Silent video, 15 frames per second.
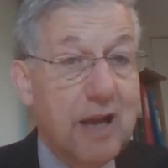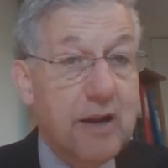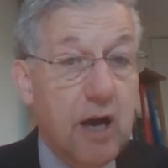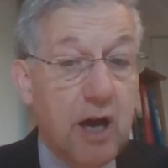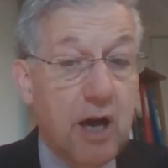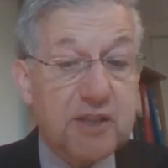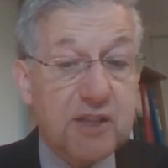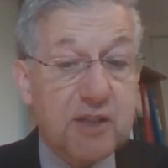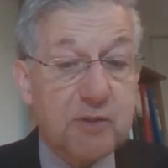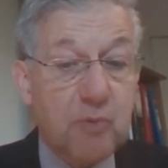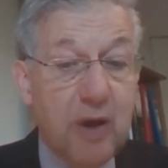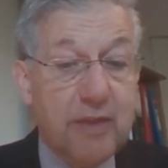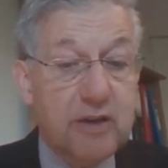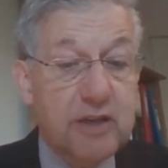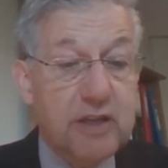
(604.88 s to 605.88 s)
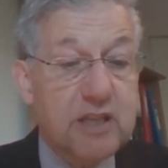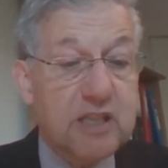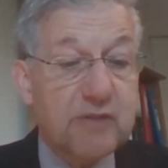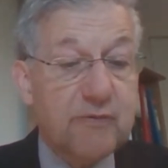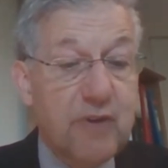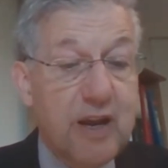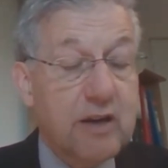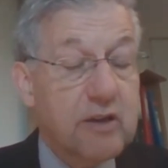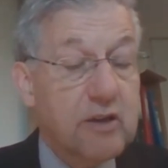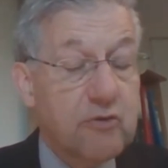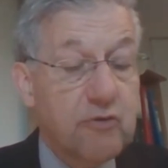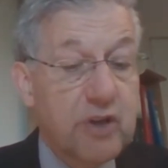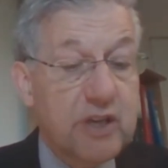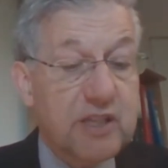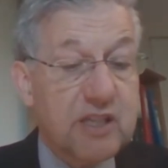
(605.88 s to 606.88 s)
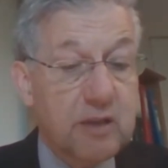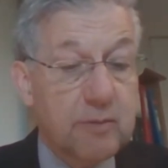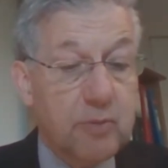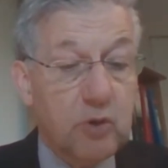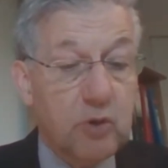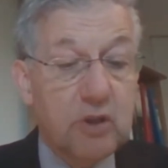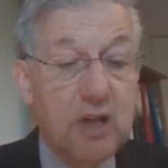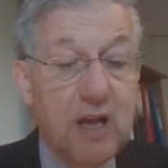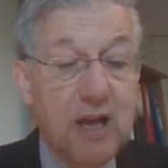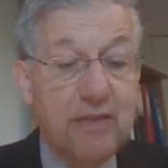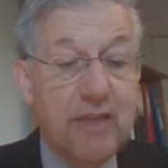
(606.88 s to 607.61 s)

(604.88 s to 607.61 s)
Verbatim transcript: and asks whether it is fair and reasonable